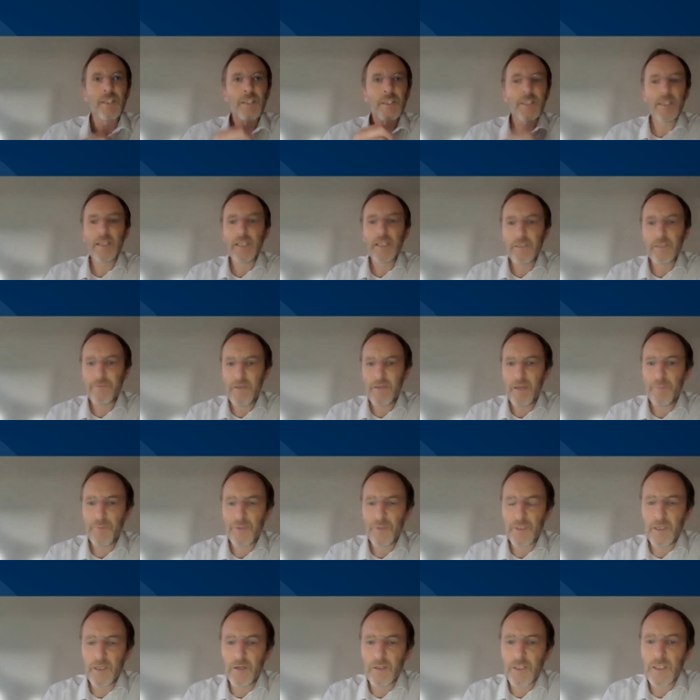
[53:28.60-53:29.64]
distinctive
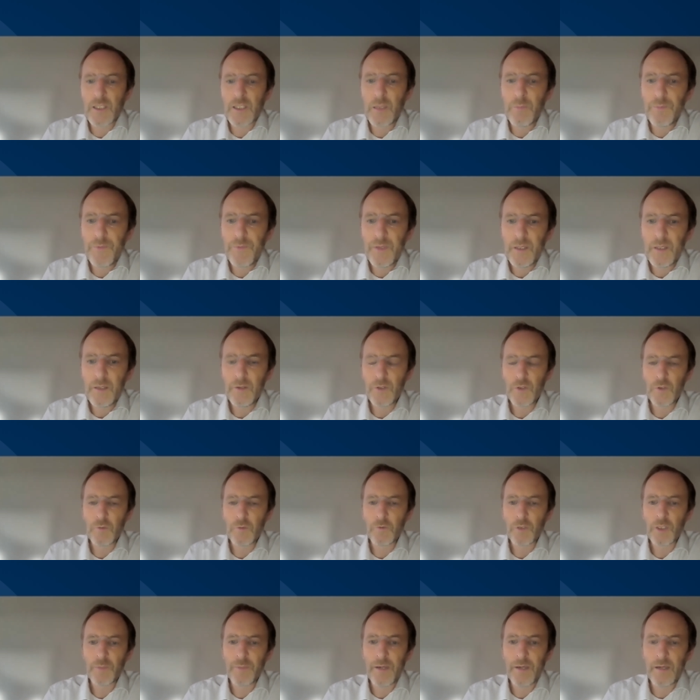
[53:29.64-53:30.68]
episodes, something you
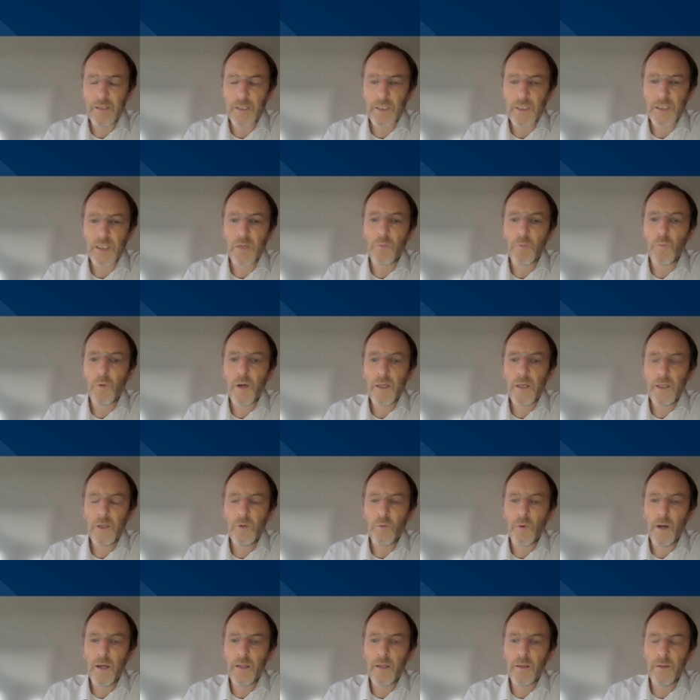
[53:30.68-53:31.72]
talked about, somewhere
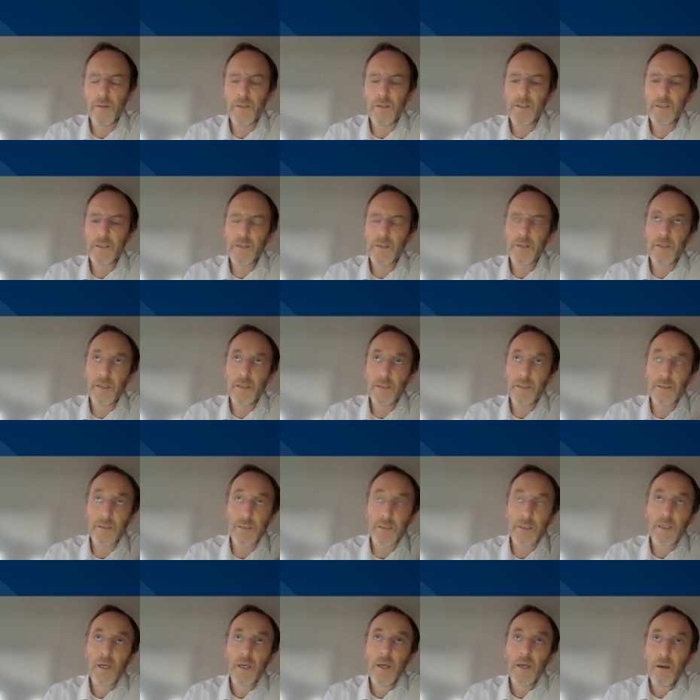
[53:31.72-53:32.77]
you went. These are things
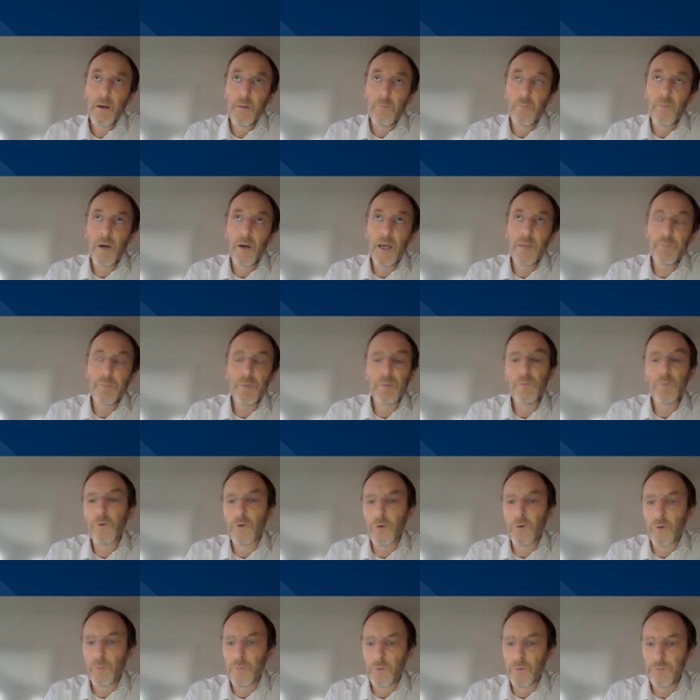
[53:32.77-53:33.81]
that might be
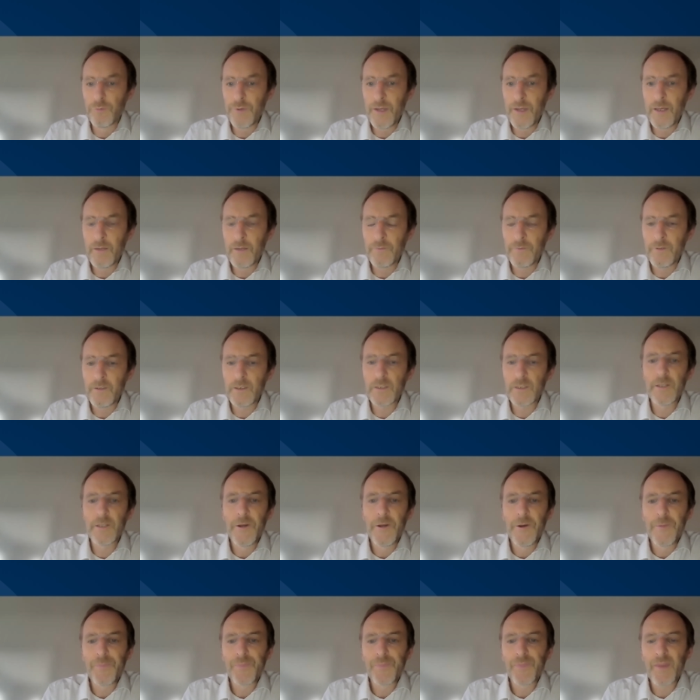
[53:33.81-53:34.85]
more relevant.
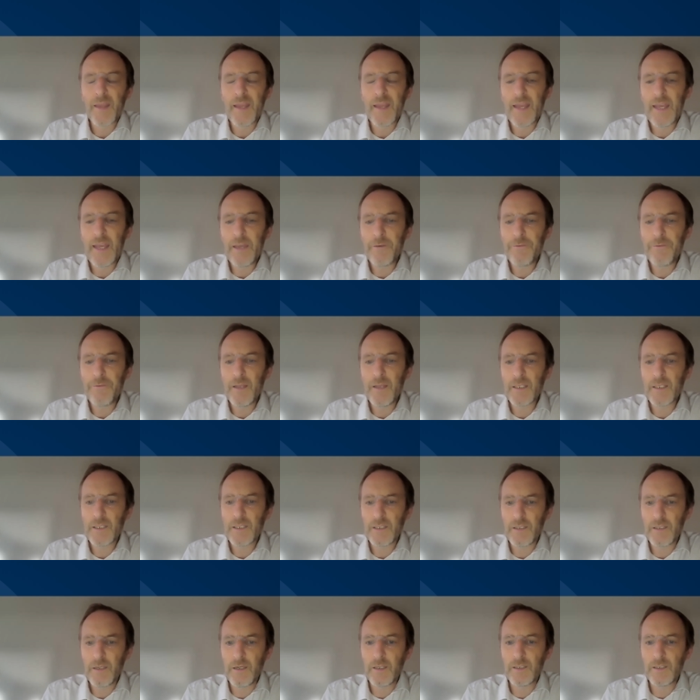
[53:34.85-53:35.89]
If they're
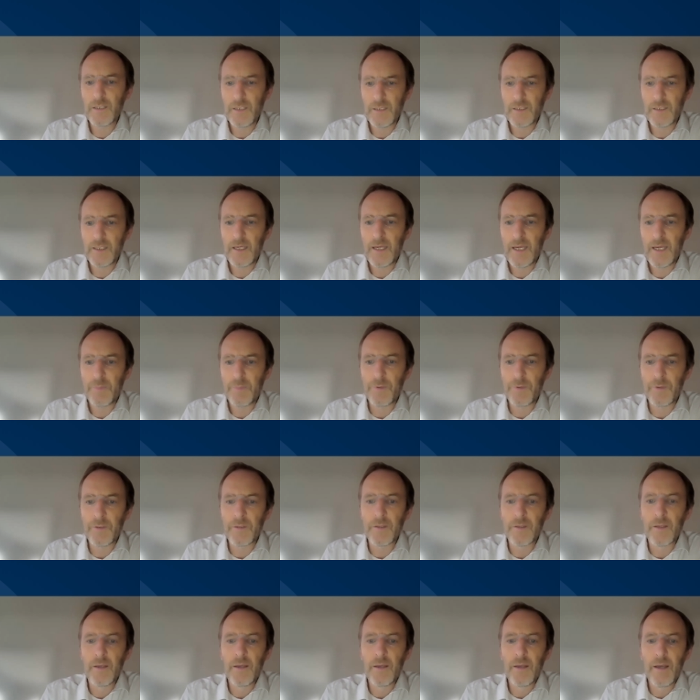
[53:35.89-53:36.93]
starting to
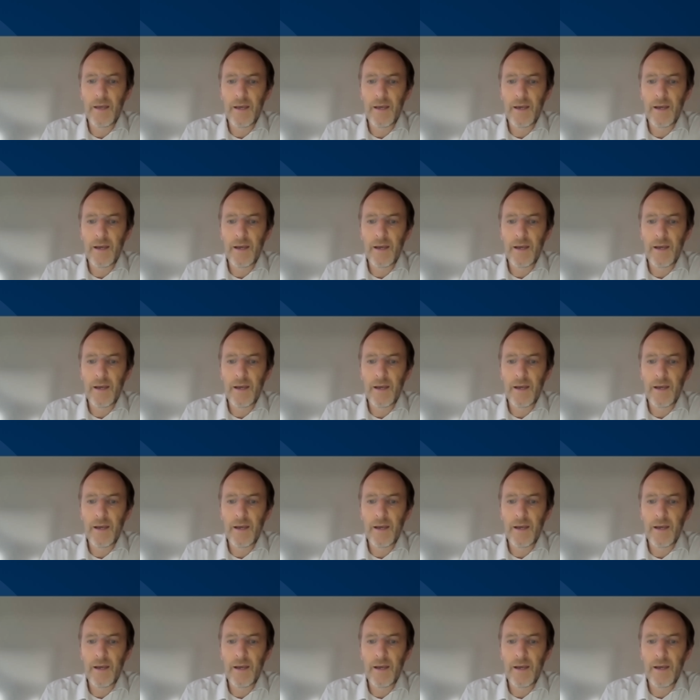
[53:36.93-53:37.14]
happen,